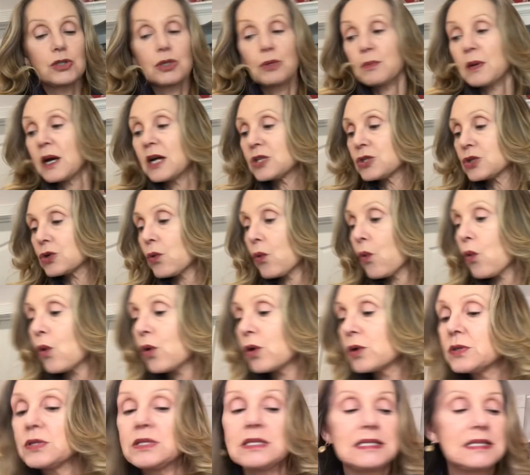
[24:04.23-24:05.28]
too much
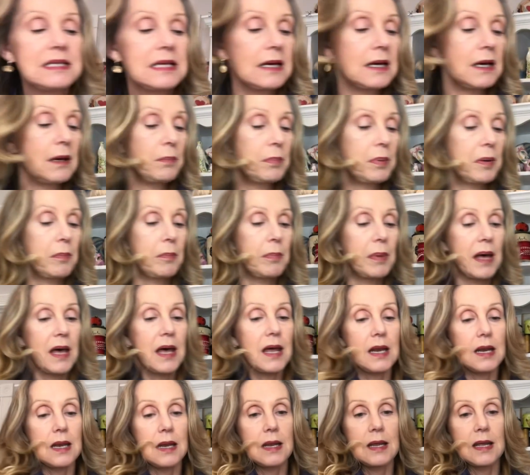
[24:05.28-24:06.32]
or zip,
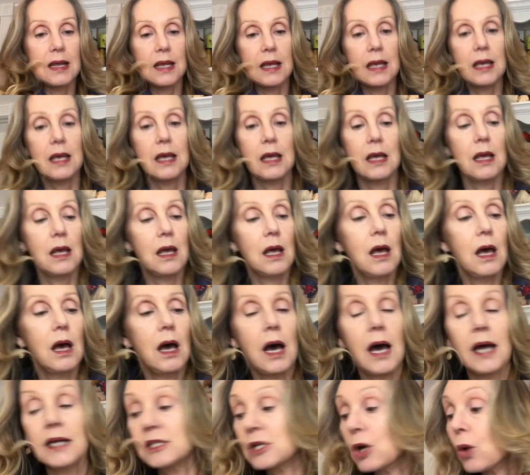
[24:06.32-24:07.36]
but
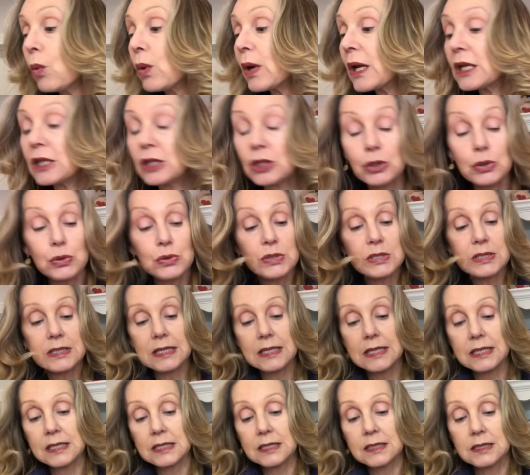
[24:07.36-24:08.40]
I don't want to lose
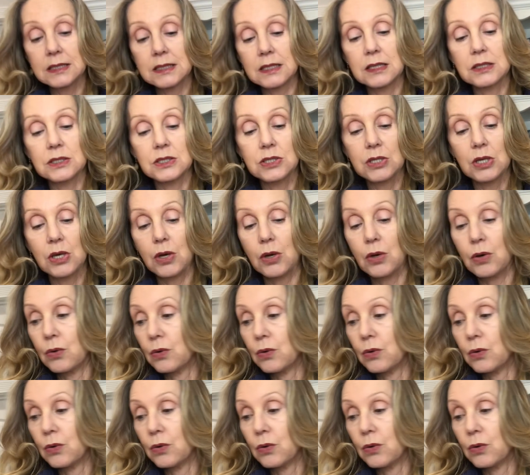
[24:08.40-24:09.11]
things. So